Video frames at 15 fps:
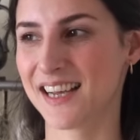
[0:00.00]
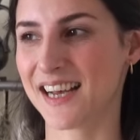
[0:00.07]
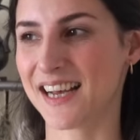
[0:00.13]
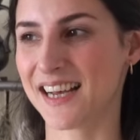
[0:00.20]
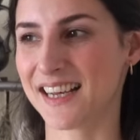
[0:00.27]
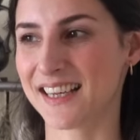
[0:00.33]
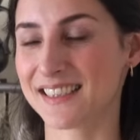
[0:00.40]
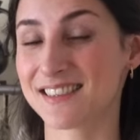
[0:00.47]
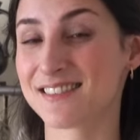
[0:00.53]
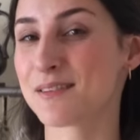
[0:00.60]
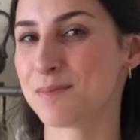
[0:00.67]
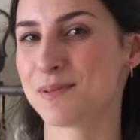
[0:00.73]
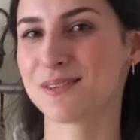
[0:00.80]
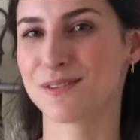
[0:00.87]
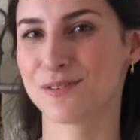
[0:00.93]
And it's a
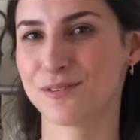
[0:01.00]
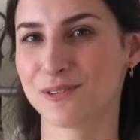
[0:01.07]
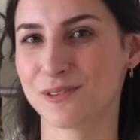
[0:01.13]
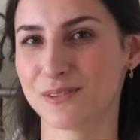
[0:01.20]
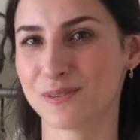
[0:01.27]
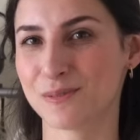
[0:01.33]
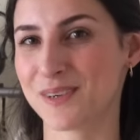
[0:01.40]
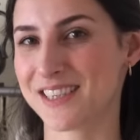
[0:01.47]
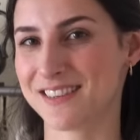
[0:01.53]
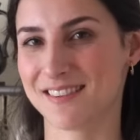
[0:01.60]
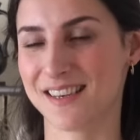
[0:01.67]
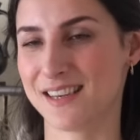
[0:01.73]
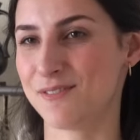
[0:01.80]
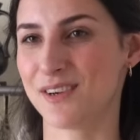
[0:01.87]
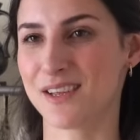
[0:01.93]
beautiful way to
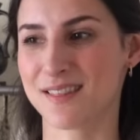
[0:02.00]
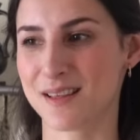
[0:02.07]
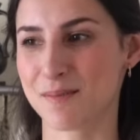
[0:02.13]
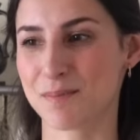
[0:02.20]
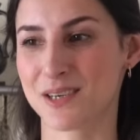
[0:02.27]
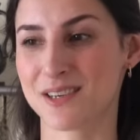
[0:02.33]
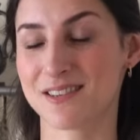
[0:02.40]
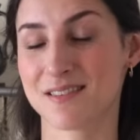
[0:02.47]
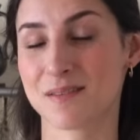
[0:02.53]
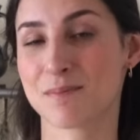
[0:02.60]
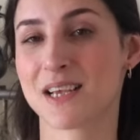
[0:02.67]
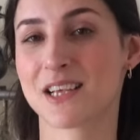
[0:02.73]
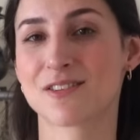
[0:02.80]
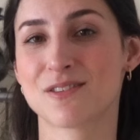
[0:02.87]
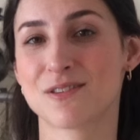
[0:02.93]
live, I think, because it
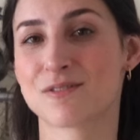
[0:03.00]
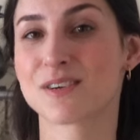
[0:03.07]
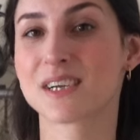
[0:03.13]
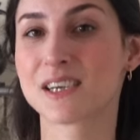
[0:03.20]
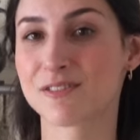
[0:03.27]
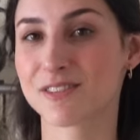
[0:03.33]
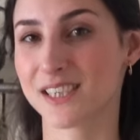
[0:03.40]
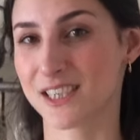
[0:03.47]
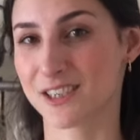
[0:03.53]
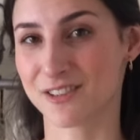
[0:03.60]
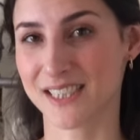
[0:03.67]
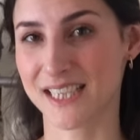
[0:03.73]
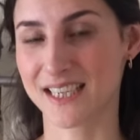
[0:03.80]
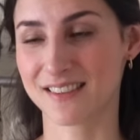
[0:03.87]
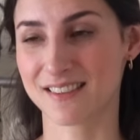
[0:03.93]
makes you really, really
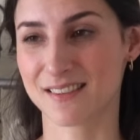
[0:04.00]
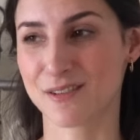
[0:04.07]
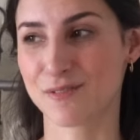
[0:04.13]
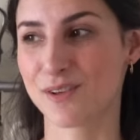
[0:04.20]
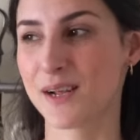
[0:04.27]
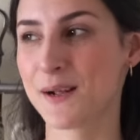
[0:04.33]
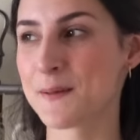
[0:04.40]
creative.